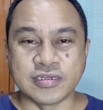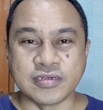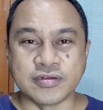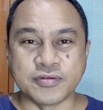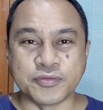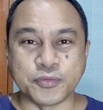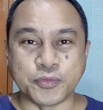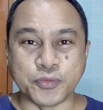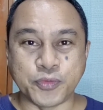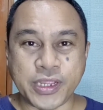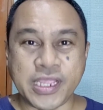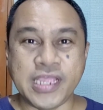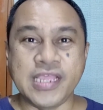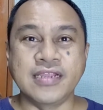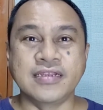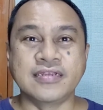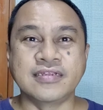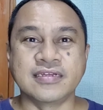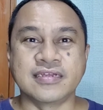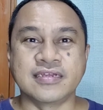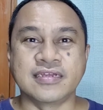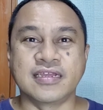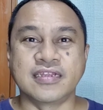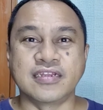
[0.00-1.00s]
read
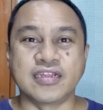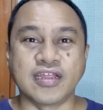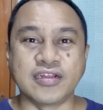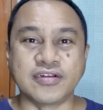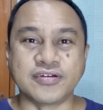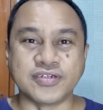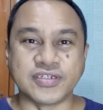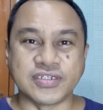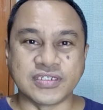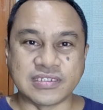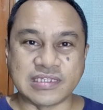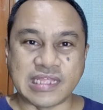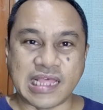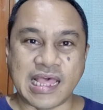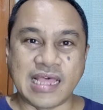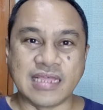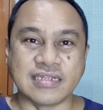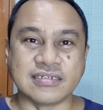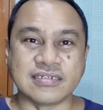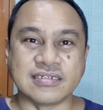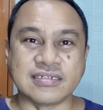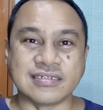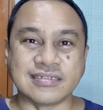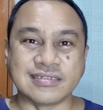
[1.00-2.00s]
and
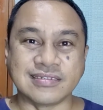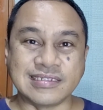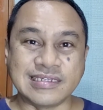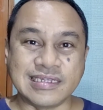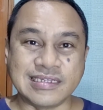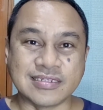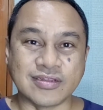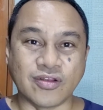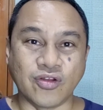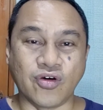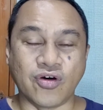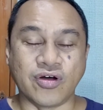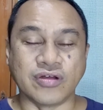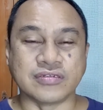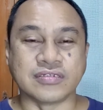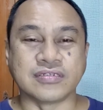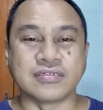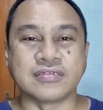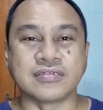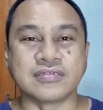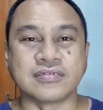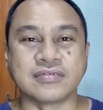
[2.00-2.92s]
understand these laws?